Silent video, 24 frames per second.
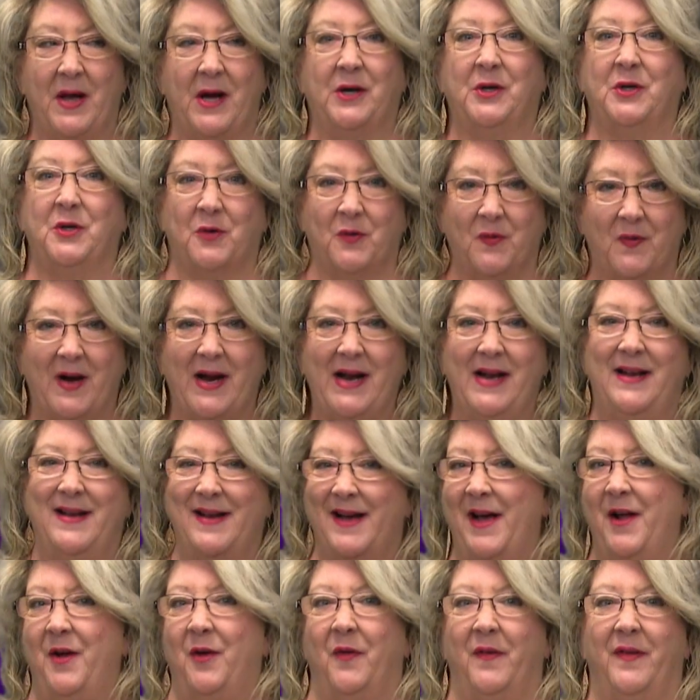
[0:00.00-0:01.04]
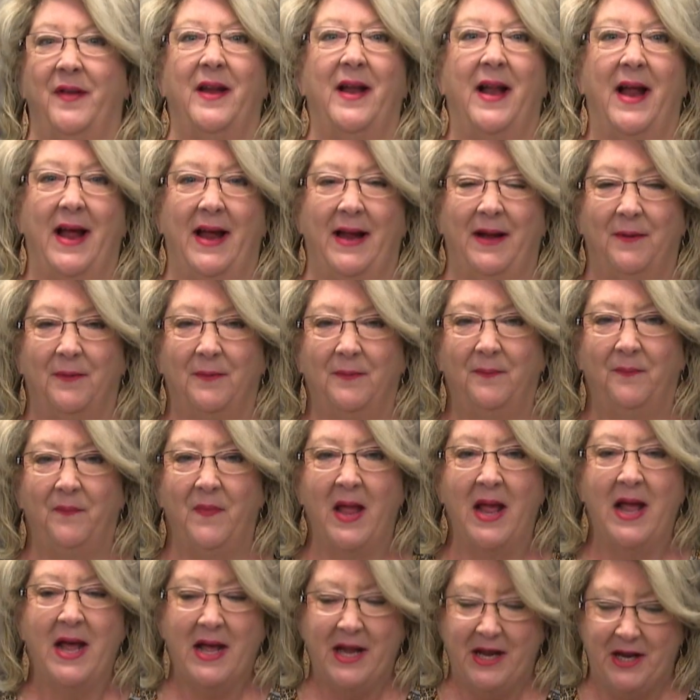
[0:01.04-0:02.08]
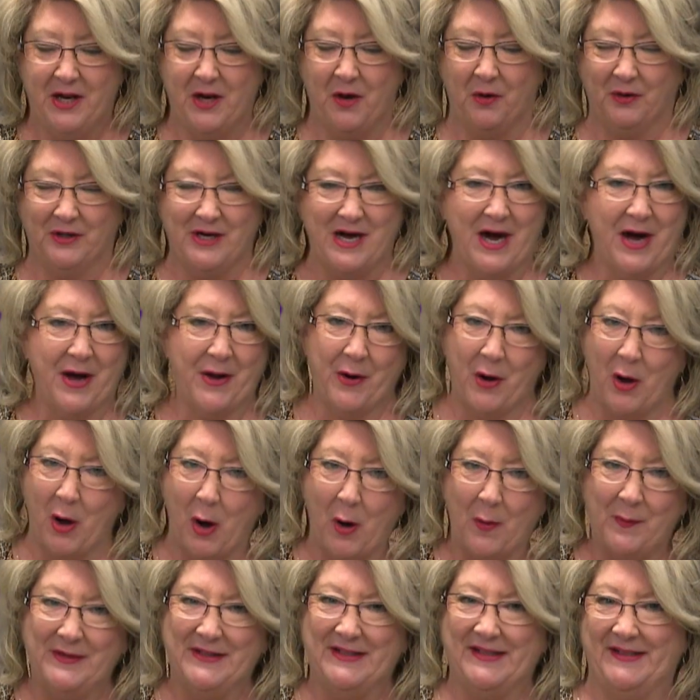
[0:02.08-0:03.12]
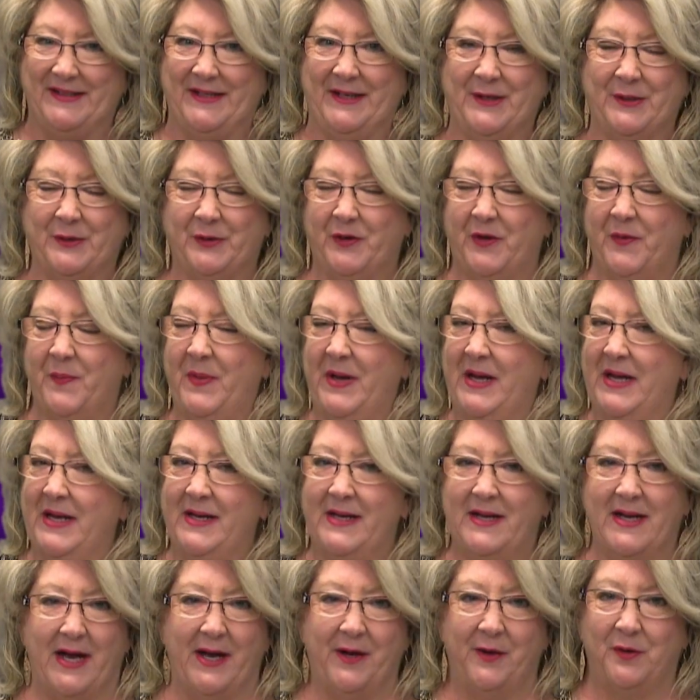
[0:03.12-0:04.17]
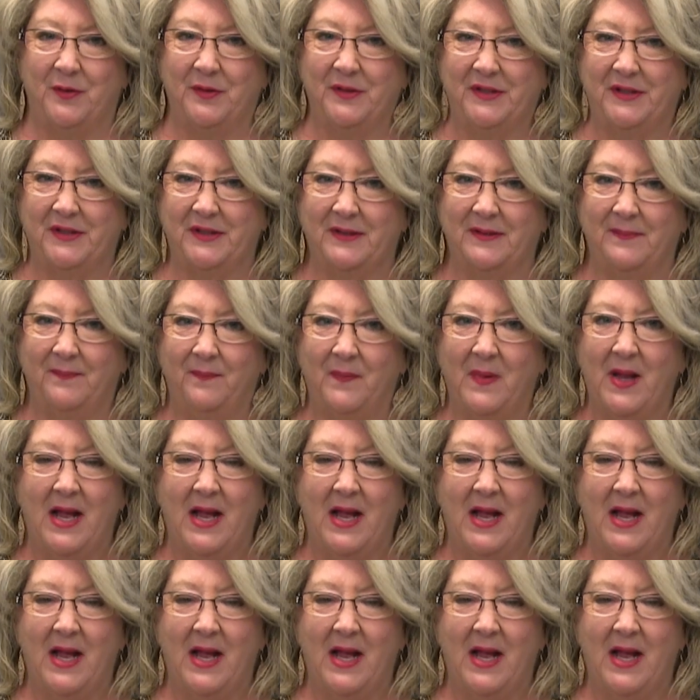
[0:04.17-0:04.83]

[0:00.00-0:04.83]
a great title today. You know, God always deals with me in titles.